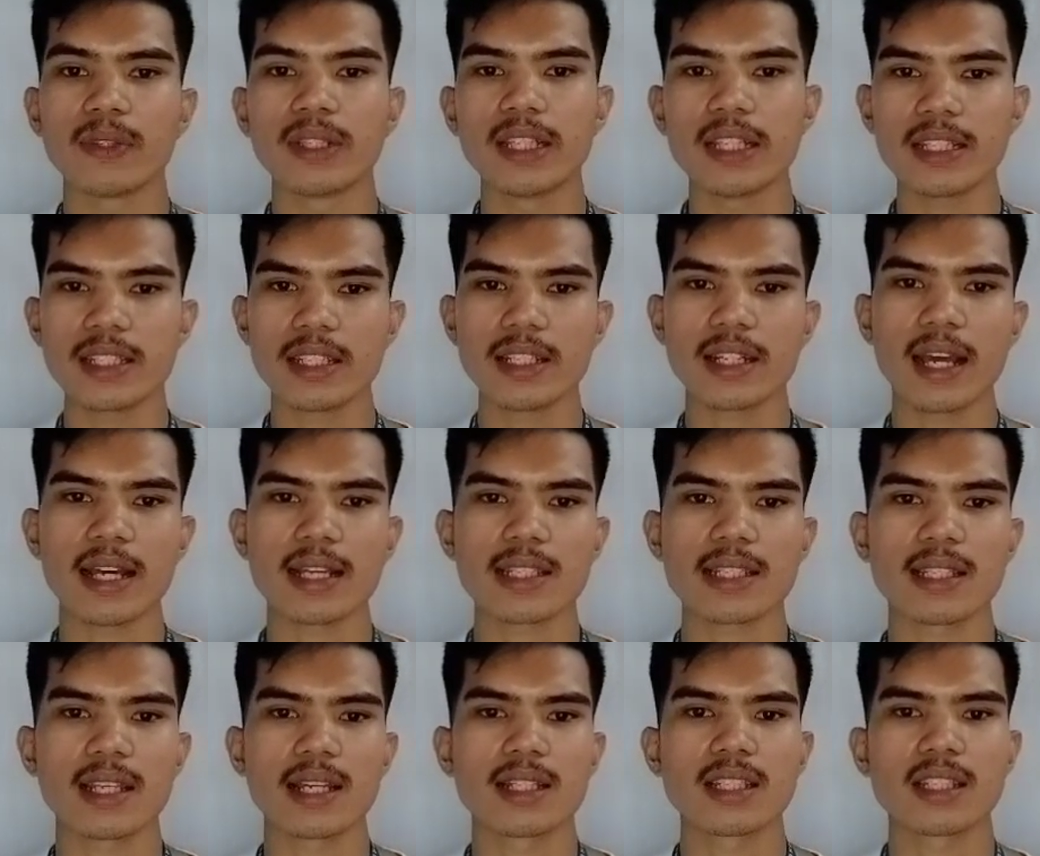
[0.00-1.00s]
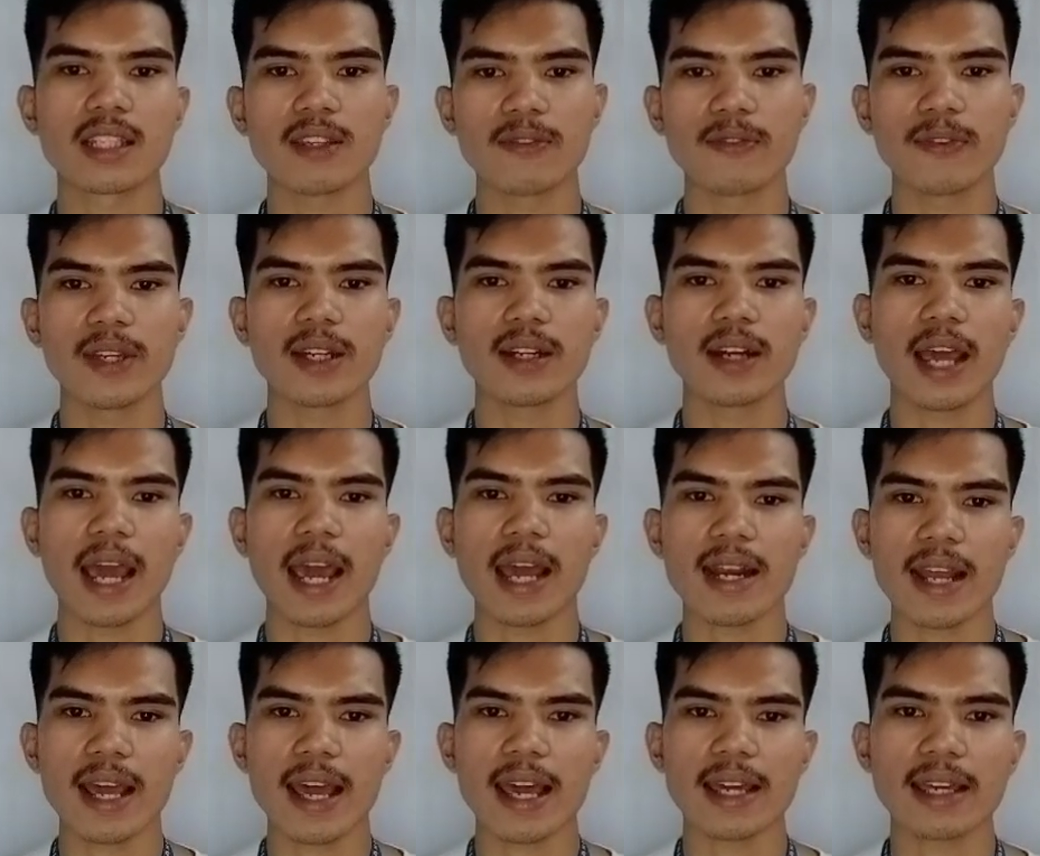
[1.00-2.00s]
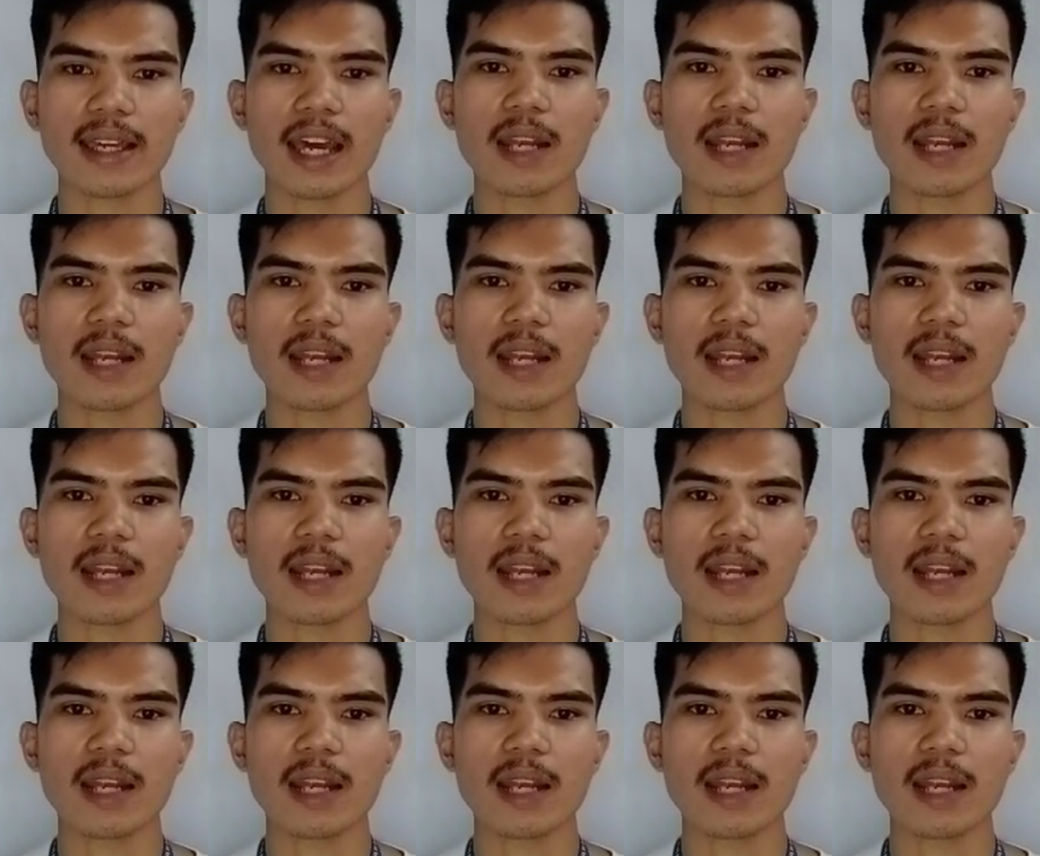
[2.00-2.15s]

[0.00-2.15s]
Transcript: dizziness, severe headache,